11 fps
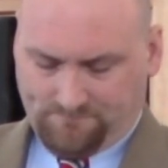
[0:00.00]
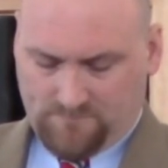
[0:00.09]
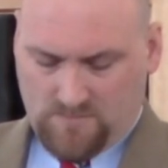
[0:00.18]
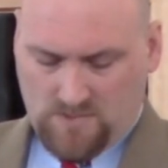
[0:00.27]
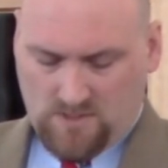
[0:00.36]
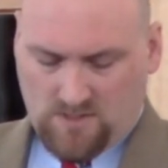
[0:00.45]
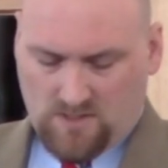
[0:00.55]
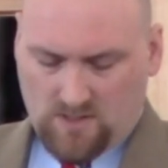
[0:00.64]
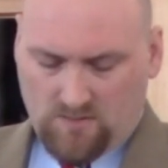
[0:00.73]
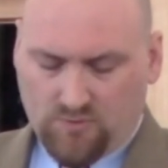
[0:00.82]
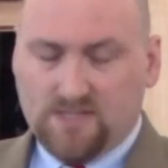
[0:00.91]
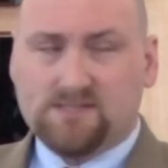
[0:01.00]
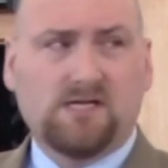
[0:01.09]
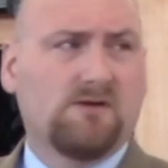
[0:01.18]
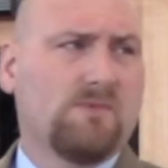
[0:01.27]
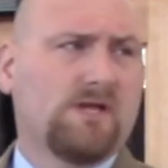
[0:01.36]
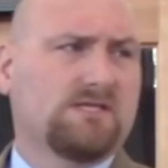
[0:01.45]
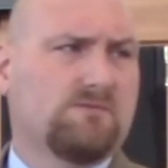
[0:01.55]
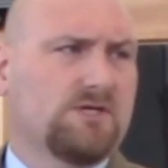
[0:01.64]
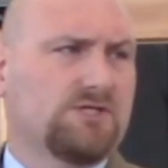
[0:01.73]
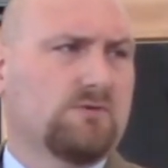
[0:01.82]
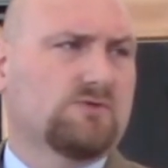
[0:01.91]
The president admitted to
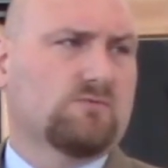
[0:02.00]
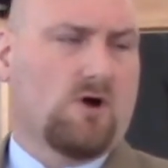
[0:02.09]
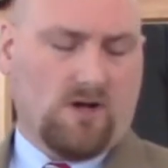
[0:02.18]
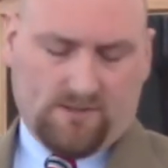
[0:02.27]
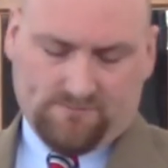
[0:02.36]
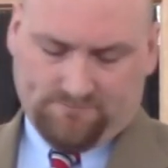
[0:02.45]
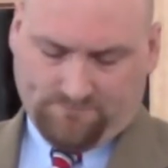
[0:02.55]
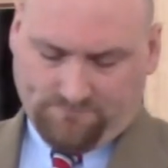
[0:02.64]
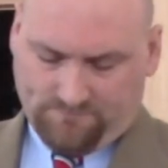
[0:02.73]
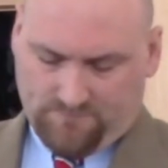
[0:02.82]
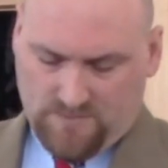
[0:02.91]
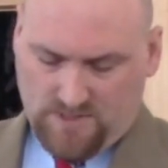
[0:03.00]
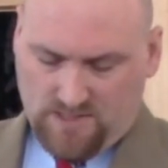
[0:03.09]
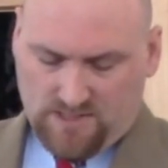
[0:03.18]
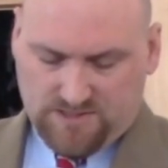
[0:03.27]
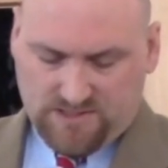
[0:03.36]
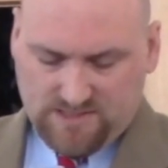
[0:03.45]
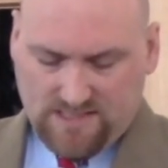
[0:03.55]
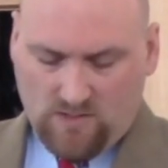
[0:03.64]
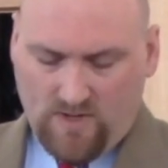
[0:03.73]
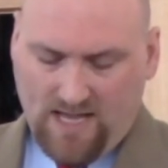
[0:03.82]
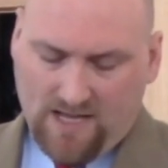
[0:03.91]
me she was wrong. She said
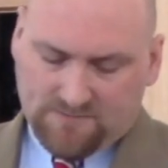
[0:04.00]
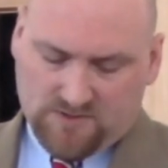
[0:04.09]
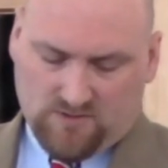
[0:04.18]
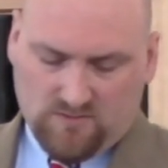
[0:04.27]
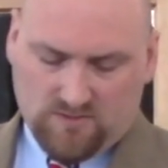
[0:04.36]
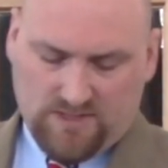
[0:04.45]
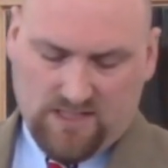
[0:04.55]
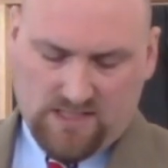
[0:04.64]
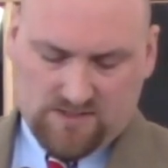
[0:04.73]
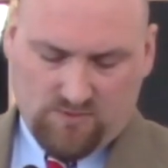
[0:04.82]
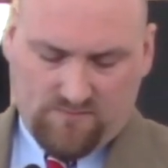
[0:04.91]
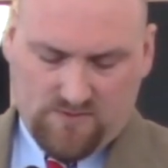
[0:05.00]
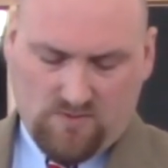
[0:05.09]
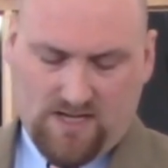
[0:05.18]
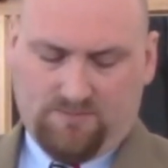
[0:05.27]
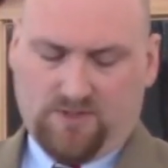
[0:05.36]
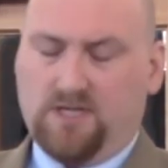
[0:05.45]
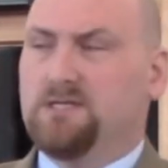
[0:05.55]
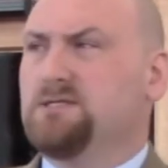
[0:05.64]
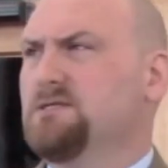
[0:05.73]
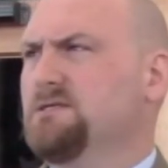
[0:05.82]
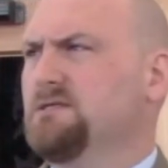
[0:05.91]
that we absolutely needed to review
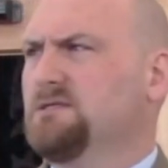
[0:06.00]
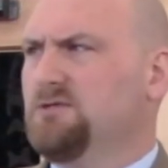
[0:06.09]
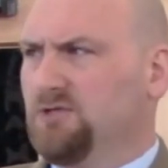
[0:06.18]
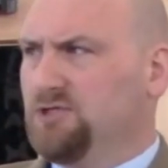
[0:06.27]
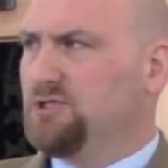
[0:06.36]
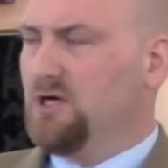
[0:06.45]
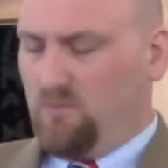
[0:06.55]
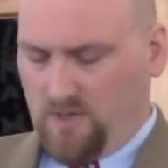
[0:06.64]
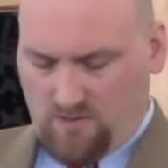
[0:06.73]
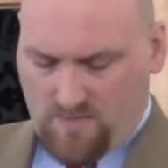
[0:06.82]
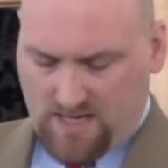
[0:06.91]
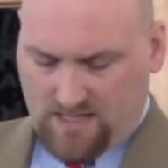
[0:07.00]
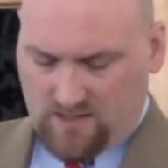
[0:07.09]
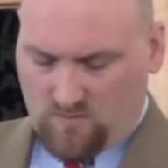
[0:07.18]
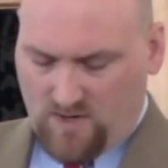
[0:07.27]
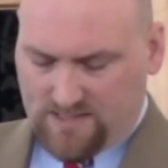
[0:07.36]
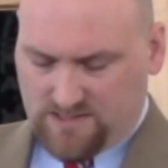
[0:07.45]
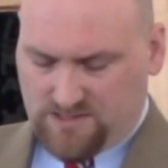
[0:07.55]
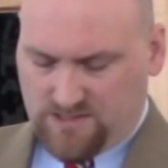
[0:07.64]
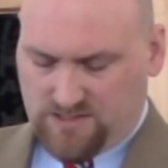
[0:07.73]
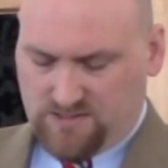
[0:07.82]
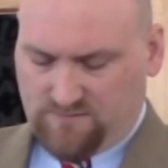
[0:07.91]
applications to ensure we were making the right
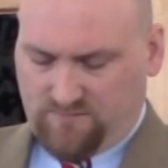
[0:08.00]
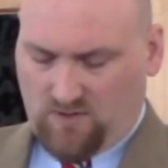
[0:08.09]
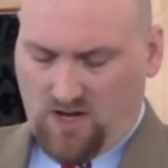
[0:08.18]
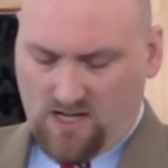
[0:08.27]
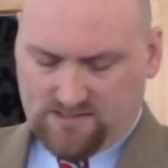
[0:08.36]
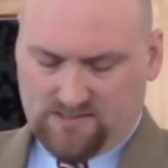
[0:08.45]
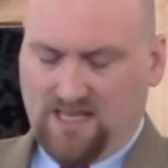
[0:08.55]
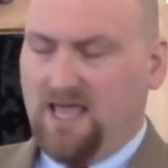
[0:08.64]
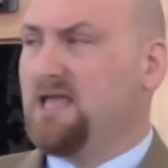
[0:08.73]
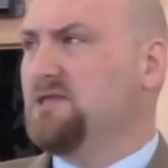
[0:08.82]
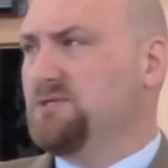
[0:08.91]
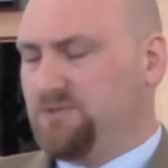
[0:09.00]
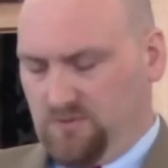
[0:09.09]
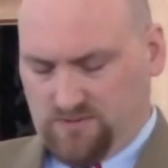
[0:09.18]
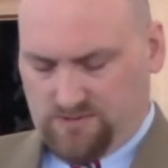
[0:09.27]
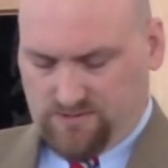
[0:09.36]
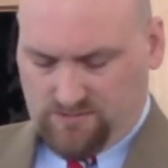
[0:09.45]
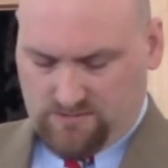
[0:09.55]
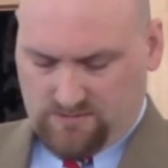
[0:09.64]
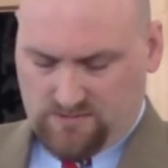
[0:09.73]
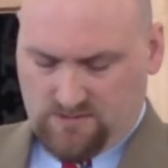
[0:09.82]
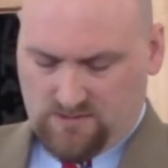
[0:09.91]
decisions for us and the students.
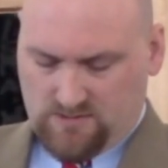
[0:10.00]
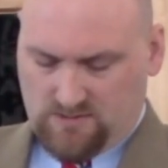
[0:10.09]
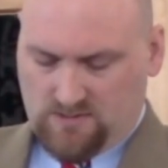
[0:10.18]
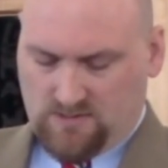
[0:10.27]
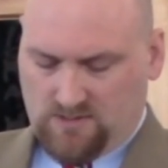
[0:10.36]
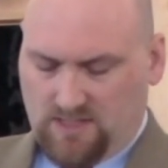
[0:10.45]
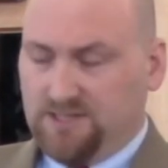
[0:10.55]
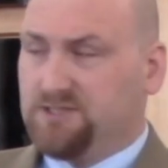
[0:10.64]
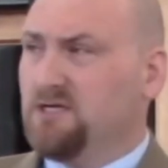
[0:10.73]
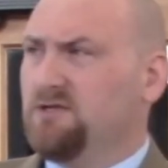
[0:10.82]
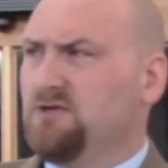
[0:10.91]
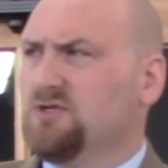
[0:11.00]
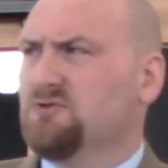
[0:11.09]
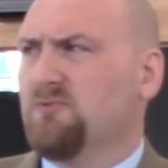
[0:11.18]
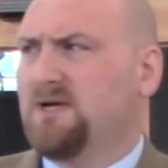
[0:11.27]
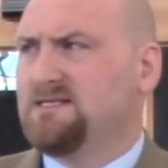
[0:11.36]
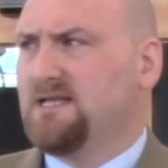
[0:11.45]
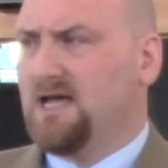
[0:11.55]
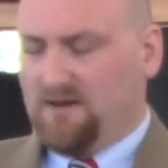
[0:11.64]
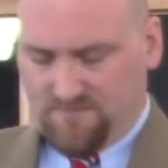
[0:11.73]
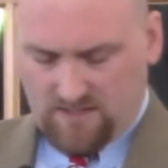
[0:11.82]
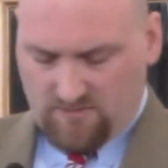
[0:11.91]
I shared the news with my
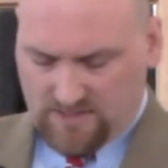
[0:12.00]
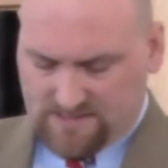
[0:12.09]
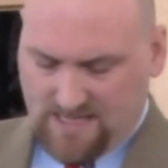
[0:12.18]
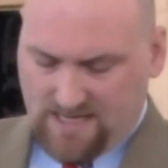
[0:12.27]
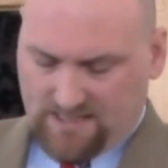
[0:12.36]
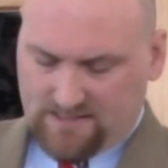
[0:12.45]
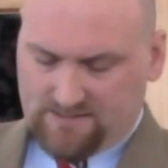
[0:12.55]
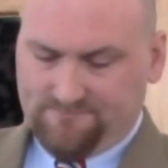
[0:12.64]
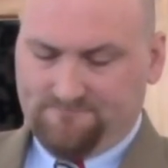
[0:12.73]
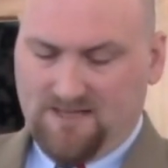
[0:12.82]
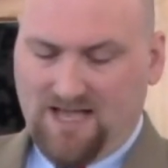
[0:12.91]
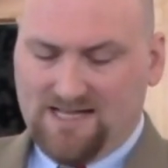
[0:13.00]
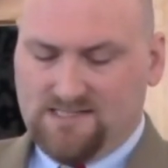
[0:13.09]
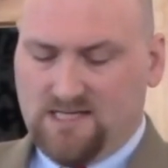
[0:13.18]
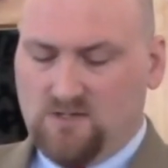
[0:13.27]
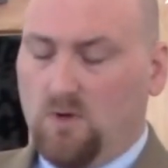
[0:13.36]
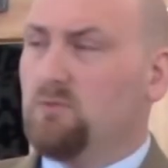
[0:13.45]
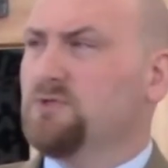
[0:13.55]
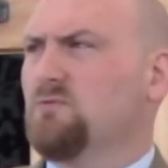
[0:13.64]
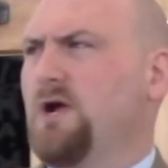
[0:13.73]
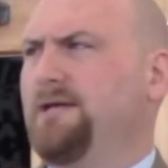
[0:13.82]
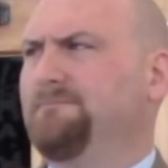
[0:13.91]
staff. They were ecstatic. I did what was
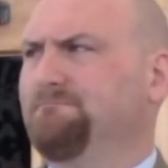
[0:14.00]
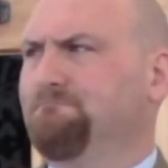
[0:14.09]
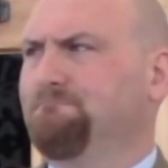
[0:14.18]
right.